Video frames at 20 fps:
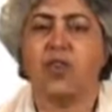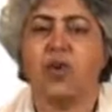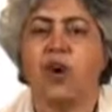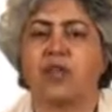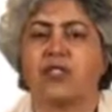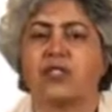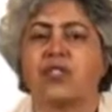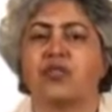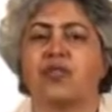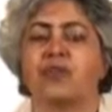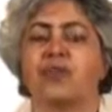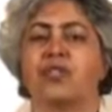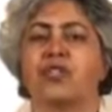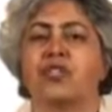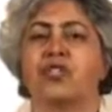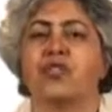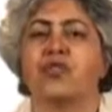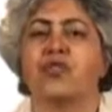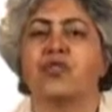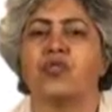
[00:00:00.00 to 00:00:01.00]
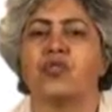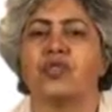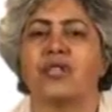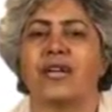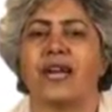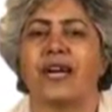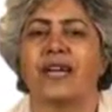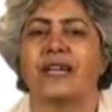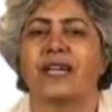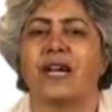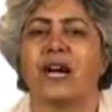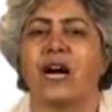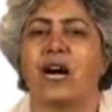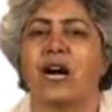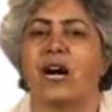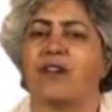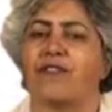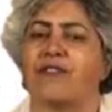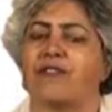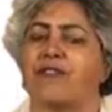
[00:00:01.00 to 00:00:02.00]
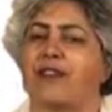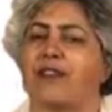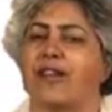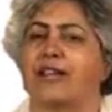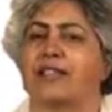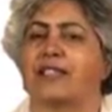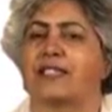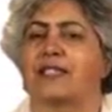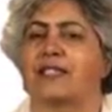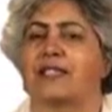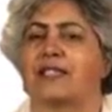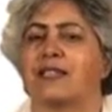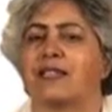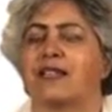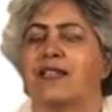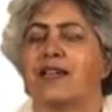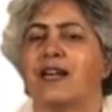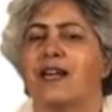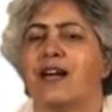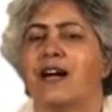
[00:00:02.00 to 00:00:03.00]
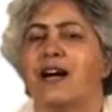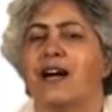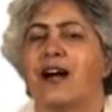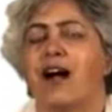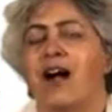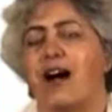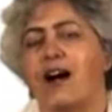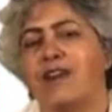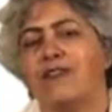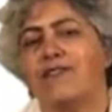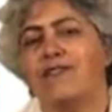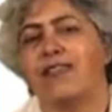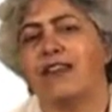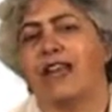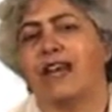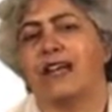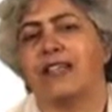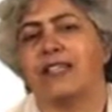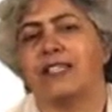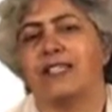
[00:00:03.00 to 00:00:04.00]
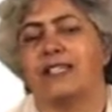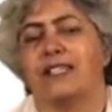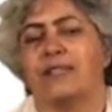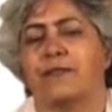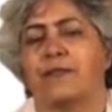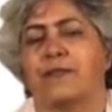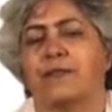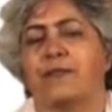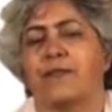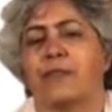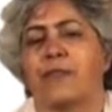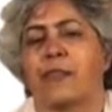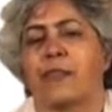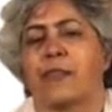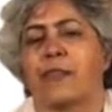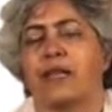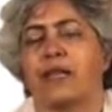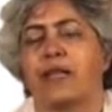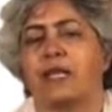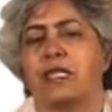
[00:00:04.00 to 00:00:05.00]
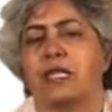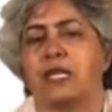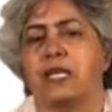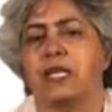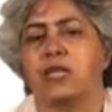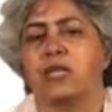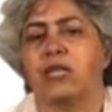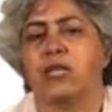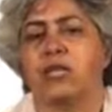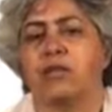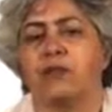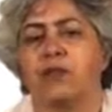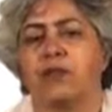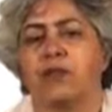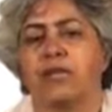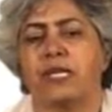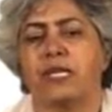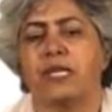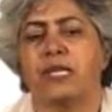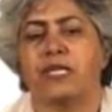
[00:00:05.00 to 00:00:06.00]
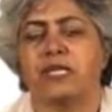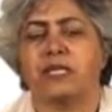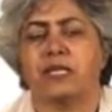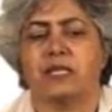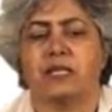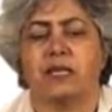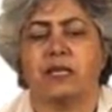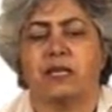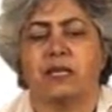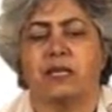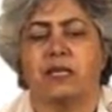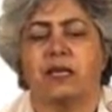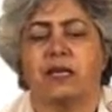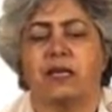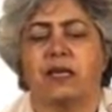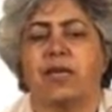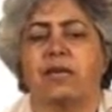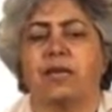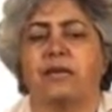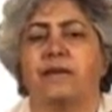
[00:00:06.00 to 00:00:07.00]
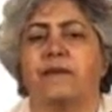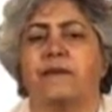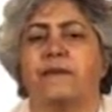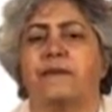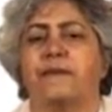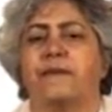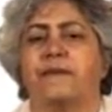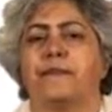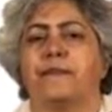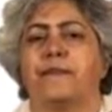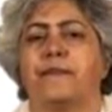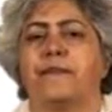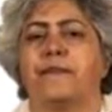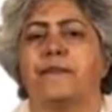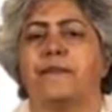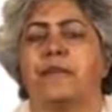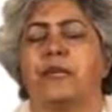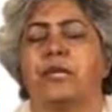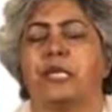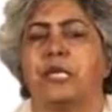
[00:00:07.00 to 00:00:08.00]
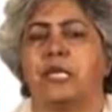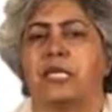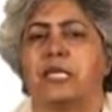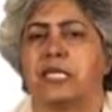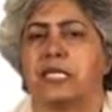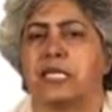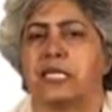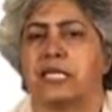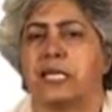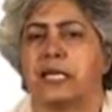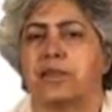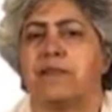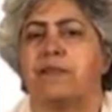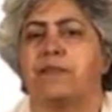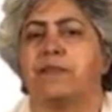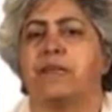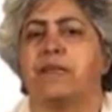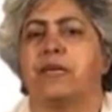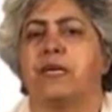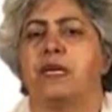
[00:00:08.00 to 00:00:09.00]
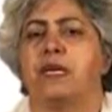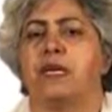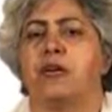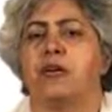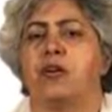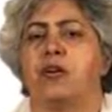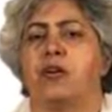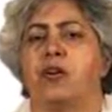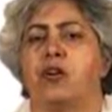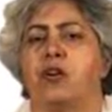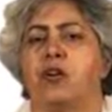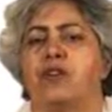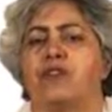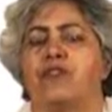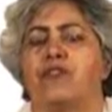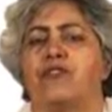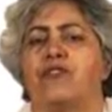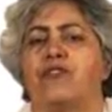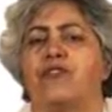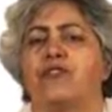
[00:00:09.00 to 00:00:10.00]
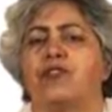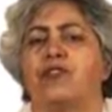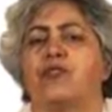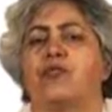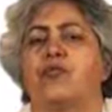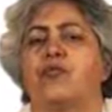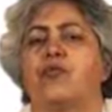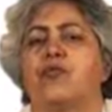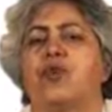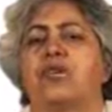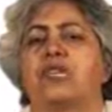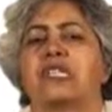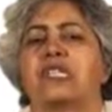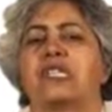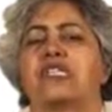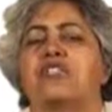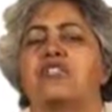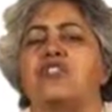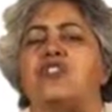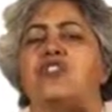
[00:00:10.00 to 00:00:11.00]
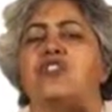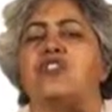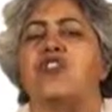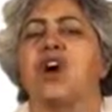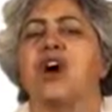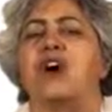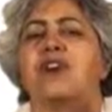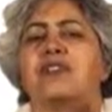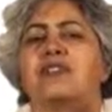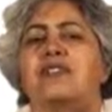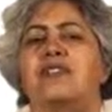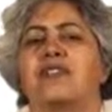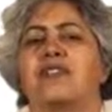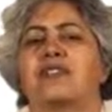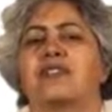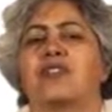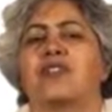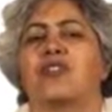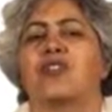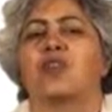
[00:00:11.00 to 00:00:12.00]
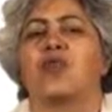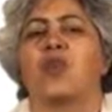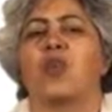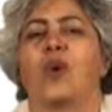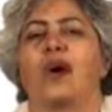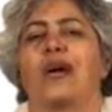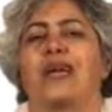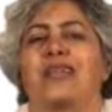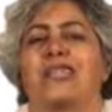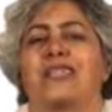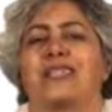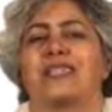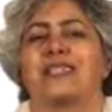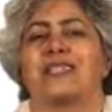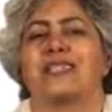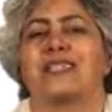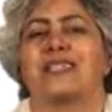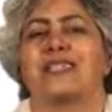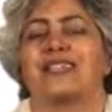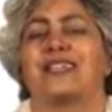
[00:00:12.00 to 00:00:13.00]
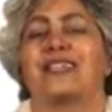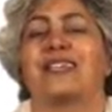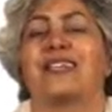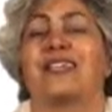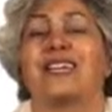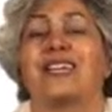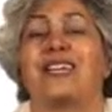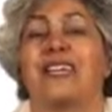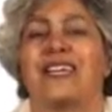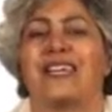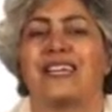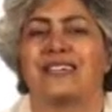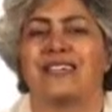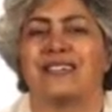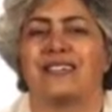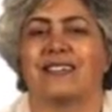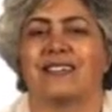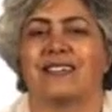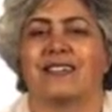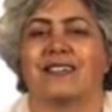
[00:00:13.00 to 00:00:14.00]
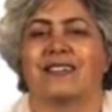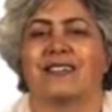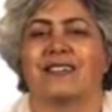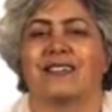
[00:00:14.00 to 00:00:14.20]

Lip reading: What to be showed at half lights. Half light is always a symbol of what is not quite clear.